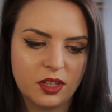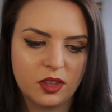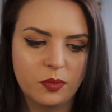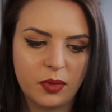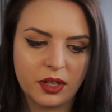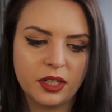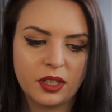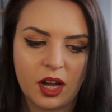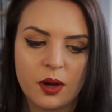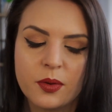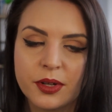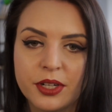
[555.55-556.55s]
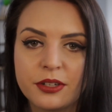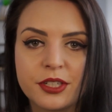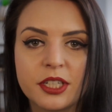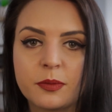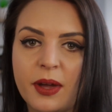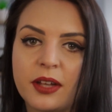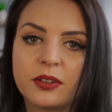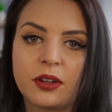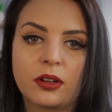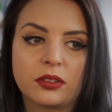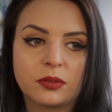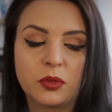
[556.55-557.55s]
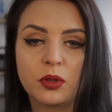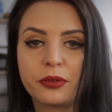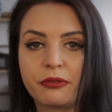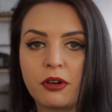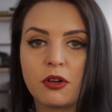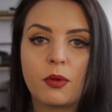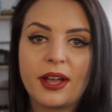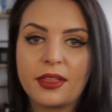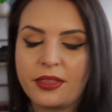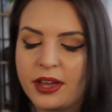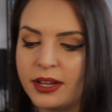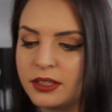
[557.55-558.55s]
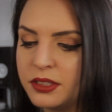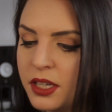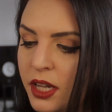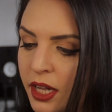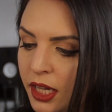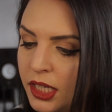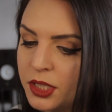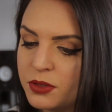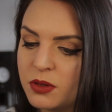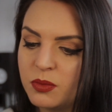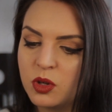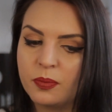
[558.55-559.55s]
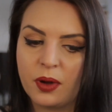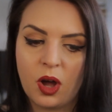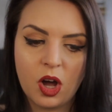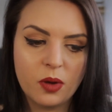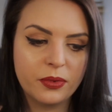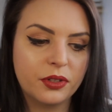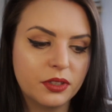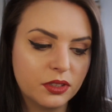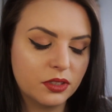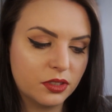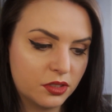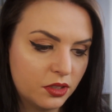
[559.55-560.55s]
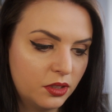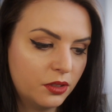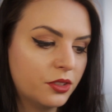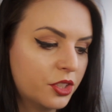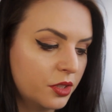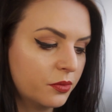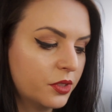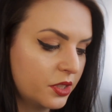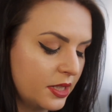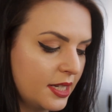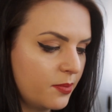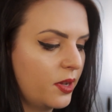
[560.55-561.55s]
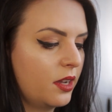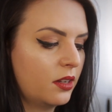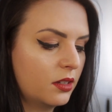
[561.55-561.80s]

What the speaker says: the money that I would usually spend on more throwaway things into a more permanent solution for sleeping?